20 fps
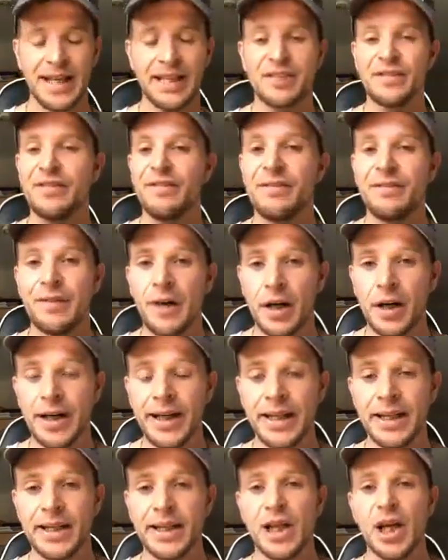It's
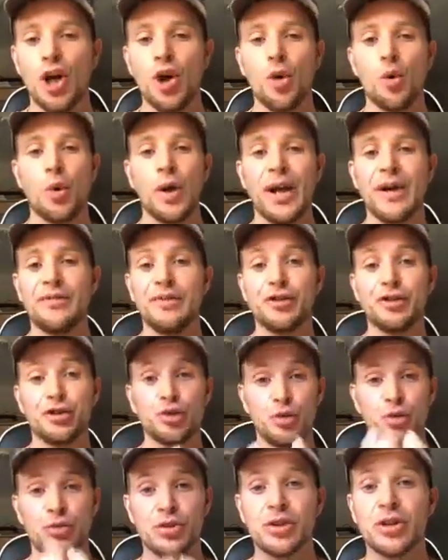fine. Whatever
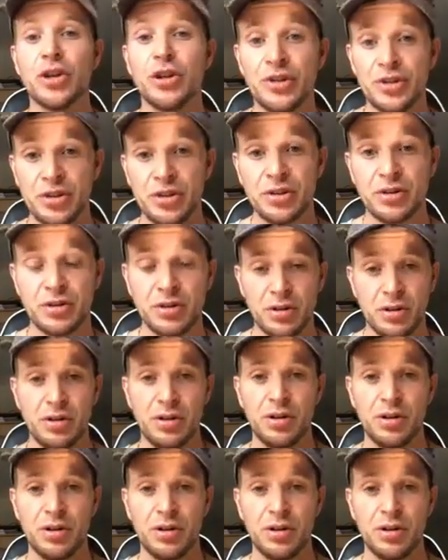suits us